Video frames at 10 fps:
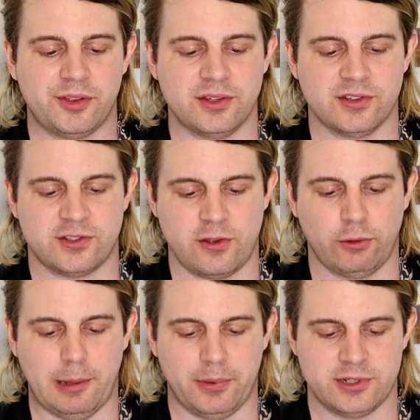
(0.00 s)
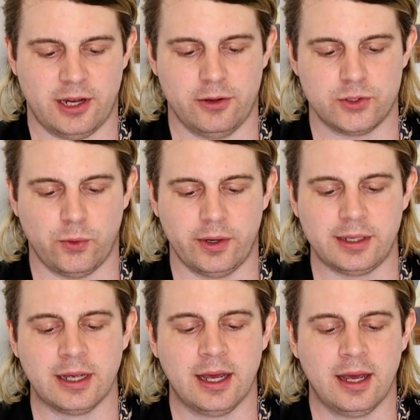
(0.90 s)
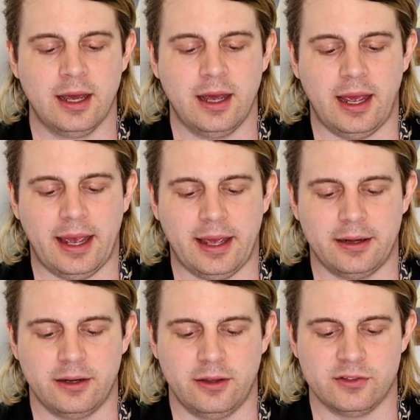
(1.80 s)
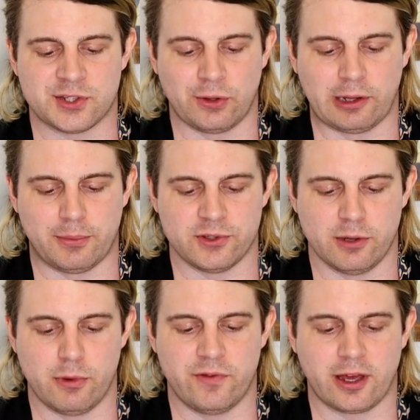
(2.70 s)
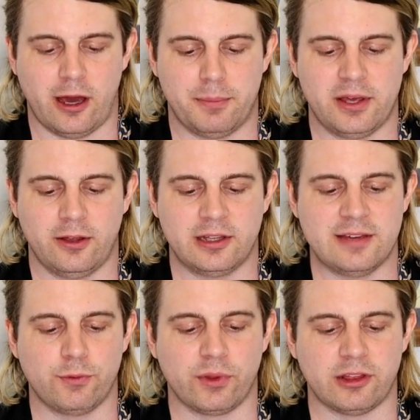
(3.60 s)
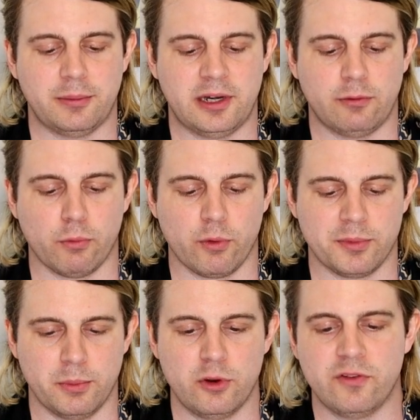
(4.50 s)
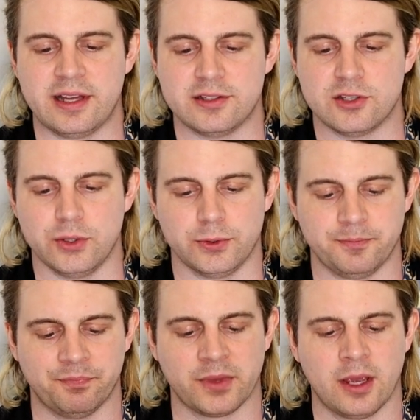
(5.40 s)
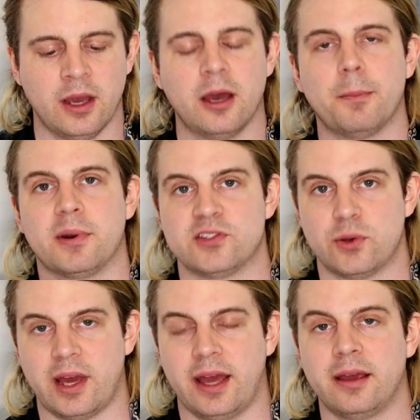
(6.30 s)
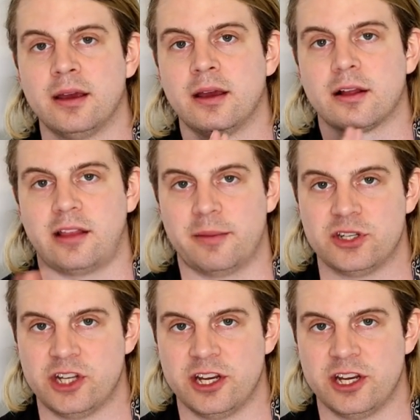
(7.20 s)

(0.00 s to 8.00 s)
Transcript: within the snow leopard territory, and snow leopards are moving uphill even with limited room to move into. But it's okay. Climate